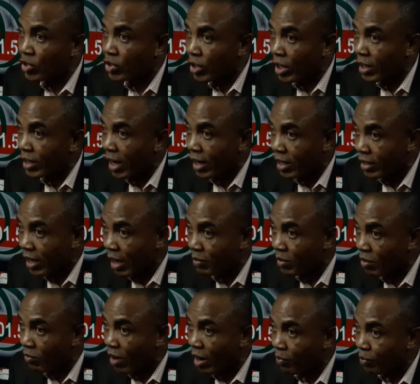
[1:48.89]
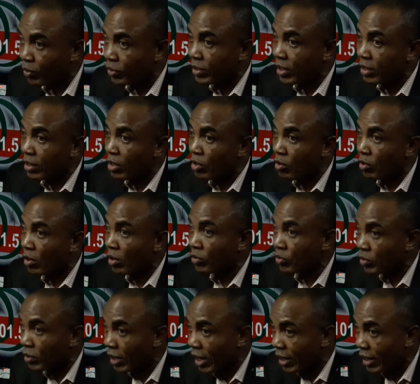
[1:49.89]
did at the time they were putting the union
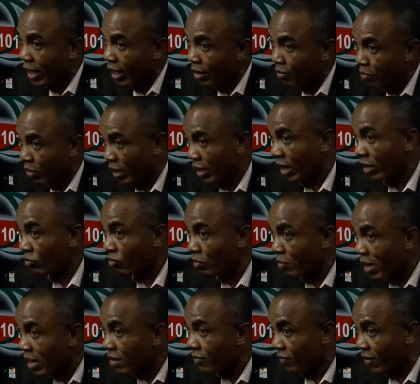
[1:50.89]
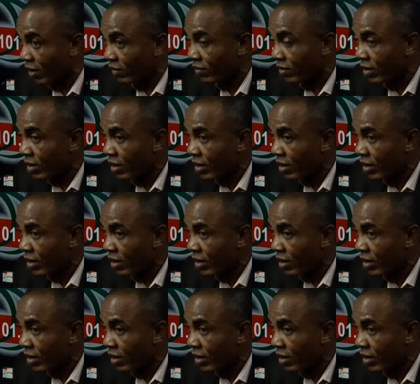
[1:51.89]
together began to manifest.